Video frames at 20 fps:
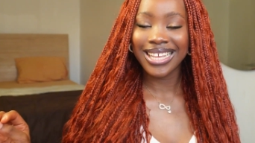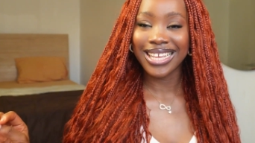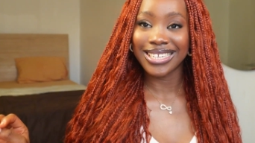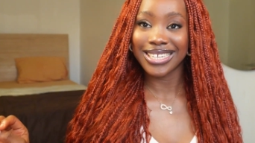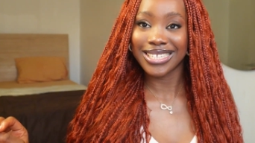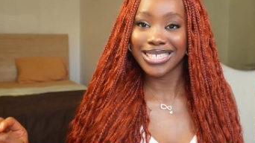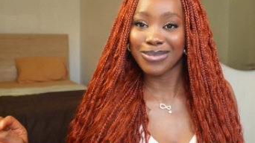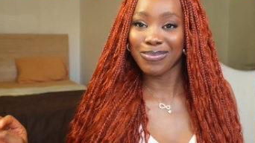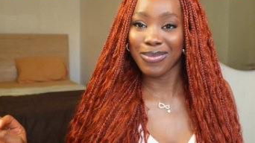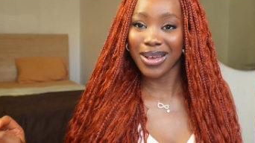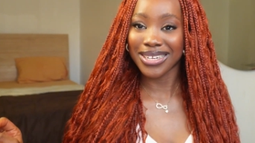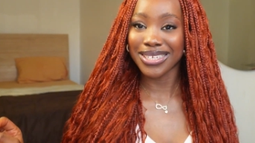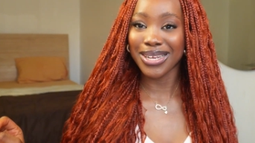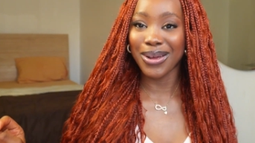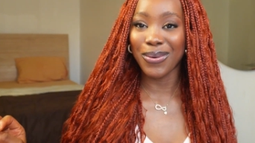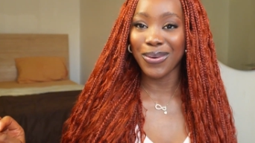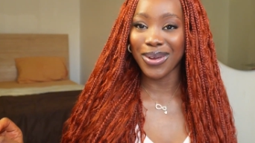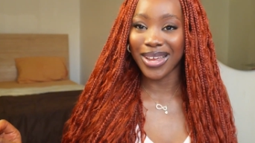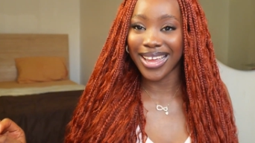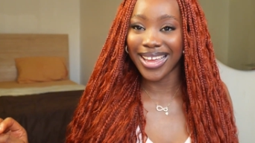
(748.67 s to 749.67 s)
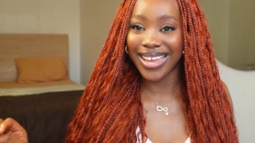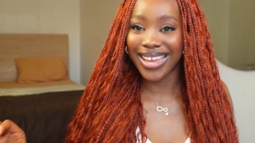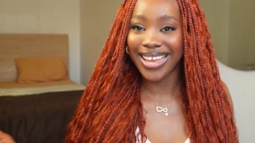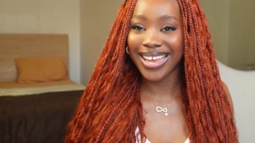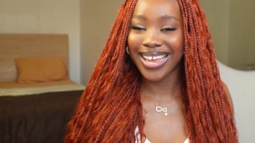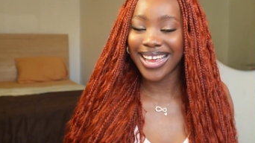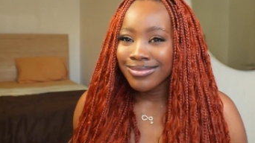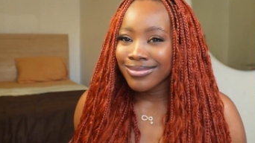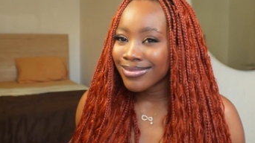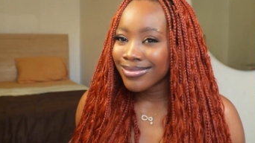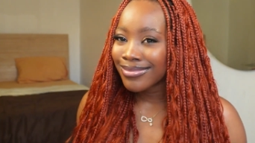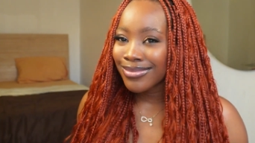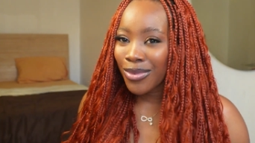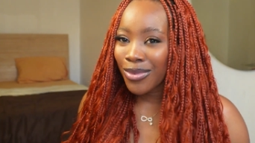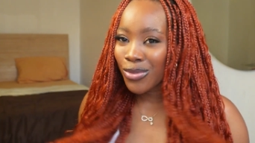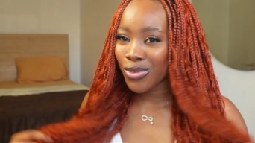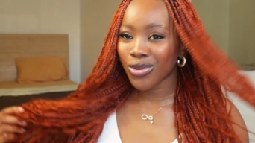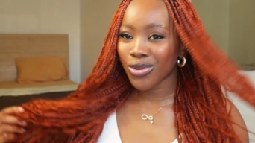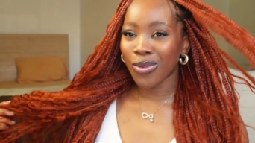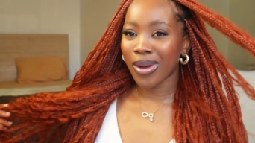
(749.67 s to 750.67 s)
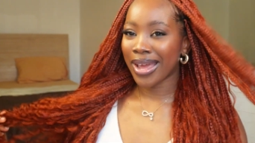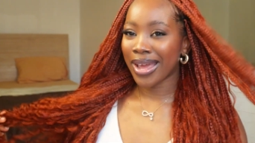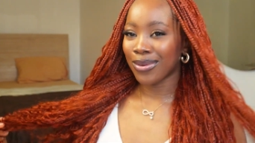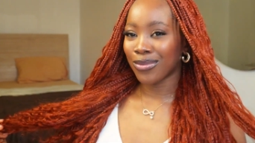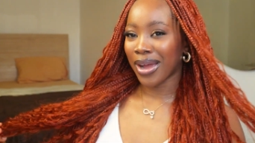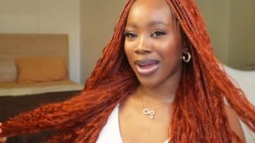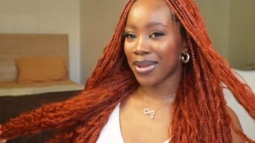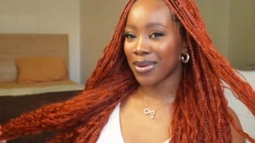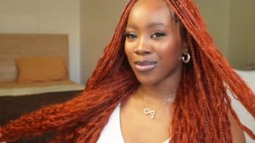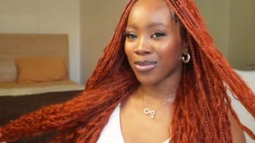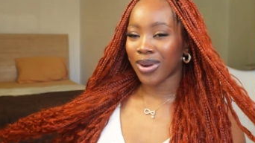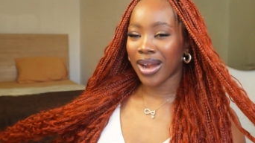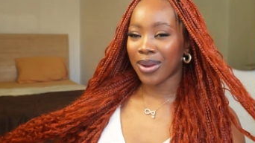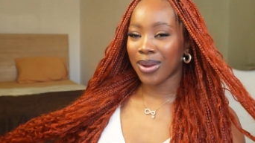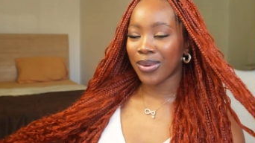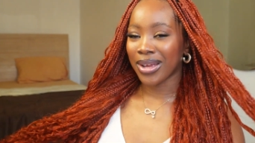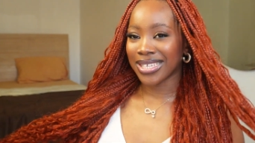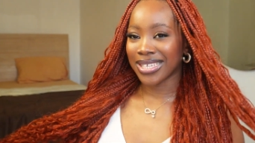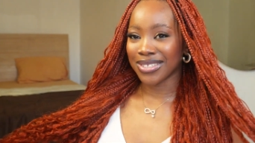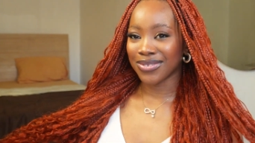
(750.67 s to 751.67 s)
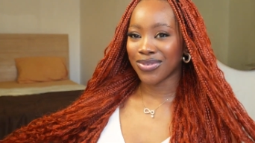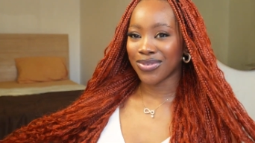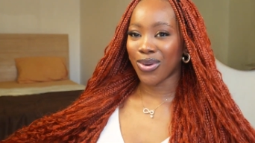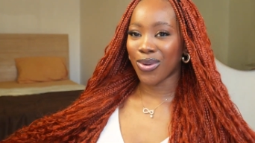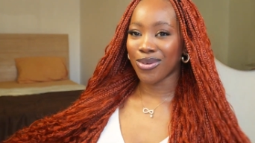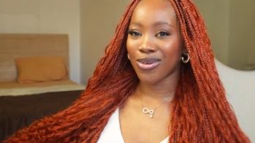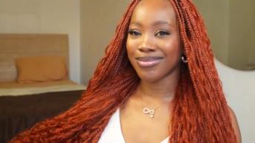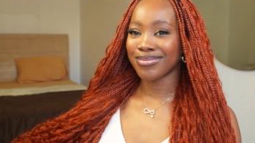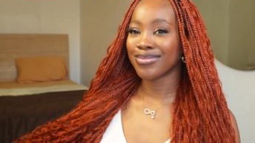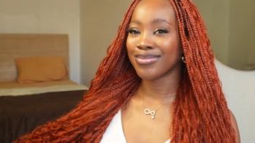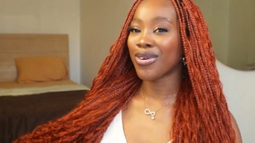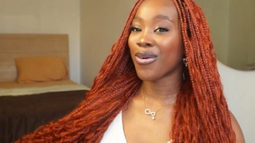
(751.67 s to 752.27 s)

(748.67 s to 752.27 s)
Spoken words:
the smarter way. So what are you waiting for?